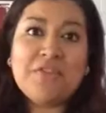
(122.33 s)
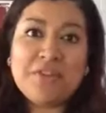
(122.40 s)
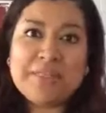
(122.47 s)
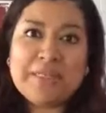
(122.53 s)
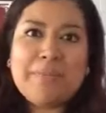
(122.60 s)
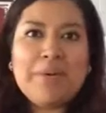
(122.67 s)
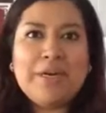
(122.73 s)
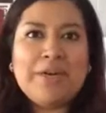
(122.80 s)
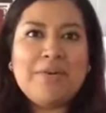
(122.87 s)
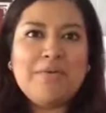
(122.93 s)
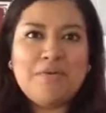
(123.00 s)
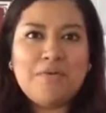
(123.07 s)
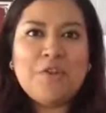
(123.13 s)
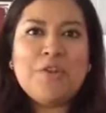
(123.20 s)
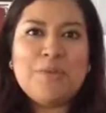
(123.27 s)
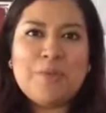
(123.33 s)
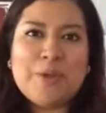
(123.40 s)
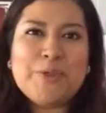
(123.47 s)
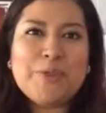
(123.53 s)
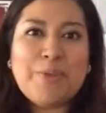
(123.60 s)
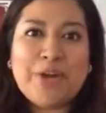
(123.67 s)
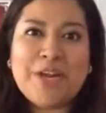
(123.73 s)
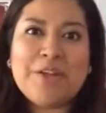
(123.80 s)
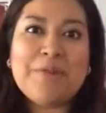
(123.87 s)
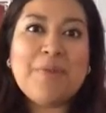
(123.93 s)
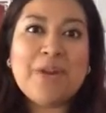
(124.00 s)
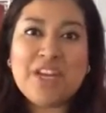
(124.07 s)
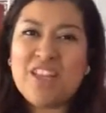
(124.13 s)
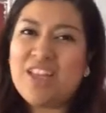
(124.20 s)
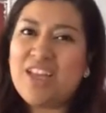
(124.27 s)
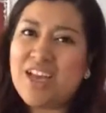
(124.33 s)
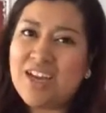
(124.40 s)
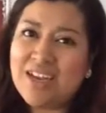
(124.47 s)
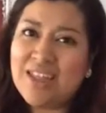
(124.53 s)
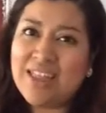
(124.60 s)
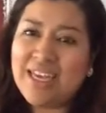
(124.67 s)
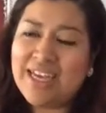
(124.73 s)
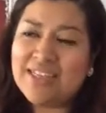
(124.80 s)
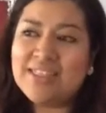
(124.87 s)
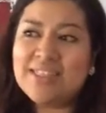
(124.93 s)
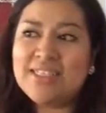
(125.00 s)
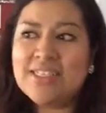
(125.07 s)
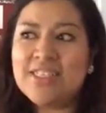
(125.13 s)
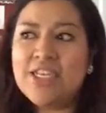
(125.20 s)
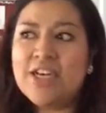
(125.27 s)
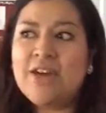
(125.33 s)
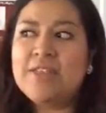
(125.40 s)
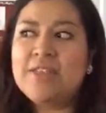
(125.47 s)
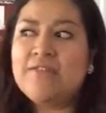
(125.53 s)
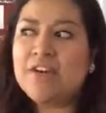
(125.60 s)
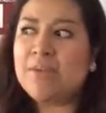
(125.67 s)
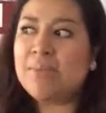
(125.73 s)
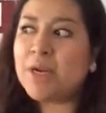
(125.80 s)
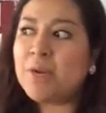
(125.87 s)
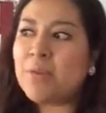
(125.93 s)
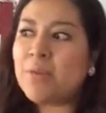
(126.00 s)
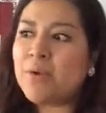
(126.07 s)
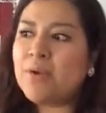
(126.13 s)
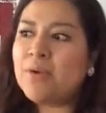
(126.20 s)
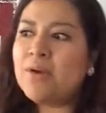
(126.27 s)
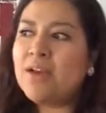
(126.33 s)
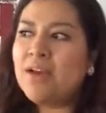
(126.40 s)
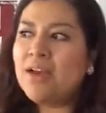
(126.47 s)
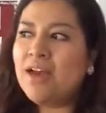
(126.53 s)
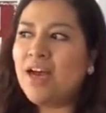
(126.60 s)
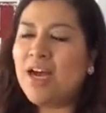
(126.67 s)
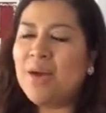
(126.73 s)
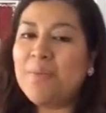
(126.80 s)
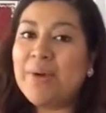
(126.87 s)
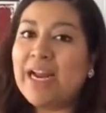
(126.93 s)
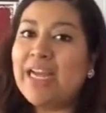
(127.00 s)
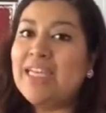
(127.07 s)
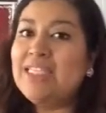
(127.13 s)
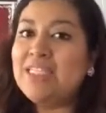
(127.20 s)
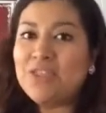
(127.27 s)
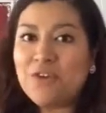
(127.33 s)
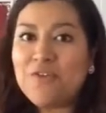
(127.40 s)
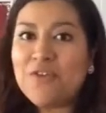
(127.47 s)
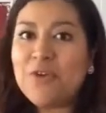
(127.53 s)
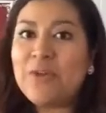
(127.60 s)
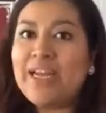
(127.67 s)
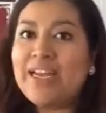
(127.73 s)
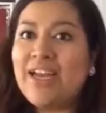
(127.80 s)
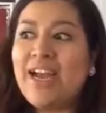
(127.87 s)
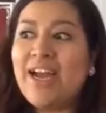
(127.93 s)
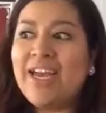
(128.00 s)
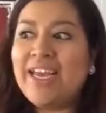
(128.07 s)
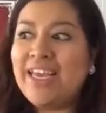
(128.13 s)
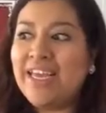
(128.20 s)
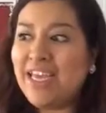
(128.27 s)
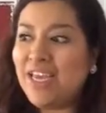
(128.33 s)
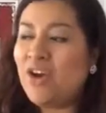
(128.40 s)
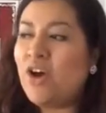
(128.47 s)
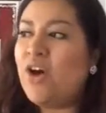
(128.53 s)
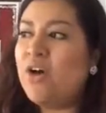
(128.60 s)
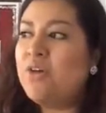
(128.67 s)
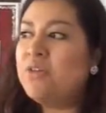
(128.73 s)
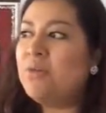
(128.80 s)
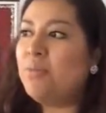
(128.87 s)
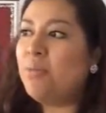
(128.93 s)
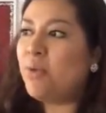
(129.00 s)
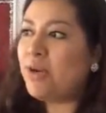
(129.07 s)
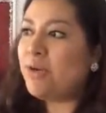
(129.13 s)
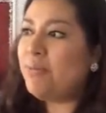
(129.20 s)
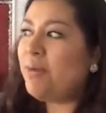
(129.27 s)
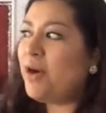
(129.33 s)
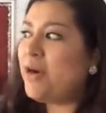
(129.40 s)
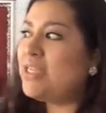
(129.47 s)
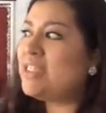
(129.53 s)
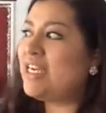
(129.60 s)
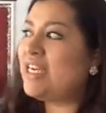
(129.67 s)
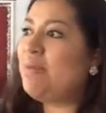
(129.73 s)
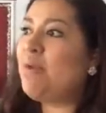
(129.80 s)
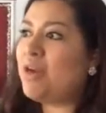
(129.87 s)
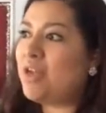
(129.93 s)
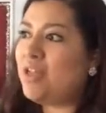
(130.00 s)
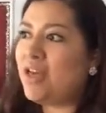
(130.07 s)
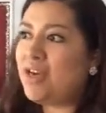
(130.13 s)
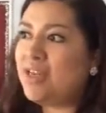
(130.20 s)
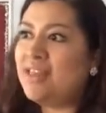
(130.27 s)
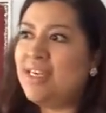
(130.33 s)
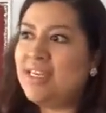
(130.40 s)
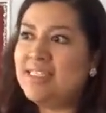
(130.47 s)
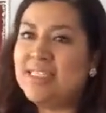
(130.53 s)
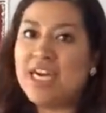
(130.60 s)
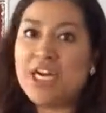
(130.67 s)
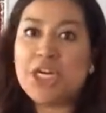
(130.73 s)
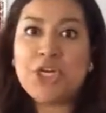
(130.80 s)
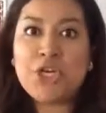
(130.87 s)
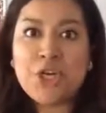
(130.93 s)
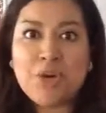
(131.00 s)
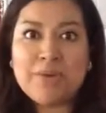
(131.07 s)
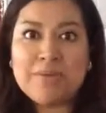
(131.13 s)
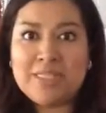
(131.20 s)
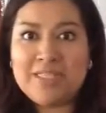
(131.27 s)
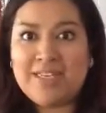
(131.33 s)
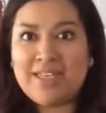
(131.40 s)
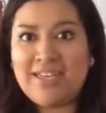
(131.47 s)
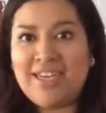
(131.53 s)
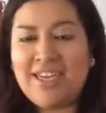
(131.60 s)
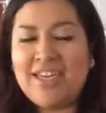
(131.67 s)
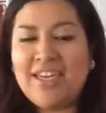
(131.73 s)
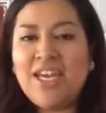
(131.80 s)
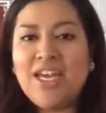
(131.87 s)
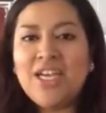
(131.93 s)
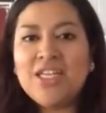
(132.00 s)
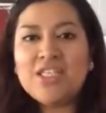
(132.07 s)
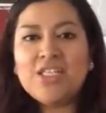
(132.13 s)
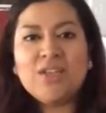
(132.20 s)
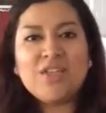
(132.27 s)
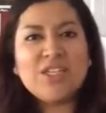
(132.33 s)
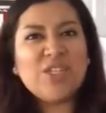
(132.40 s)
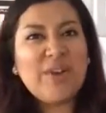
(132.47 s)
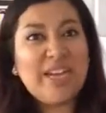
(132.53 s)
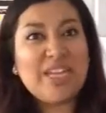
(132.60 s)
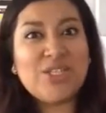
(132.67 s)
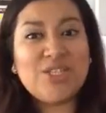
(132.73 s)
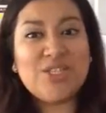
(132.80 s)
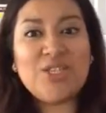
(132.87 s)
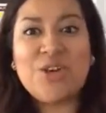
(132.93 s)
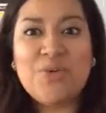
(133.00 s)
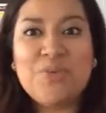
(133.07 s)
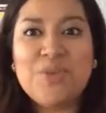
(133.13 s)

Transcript: really, but for the most part I'd bring a lot of things. This year I was very minimal, but I still feel like I hit all the important parts and I brought a lot of things that I know I was going to need. So let's go ahead and start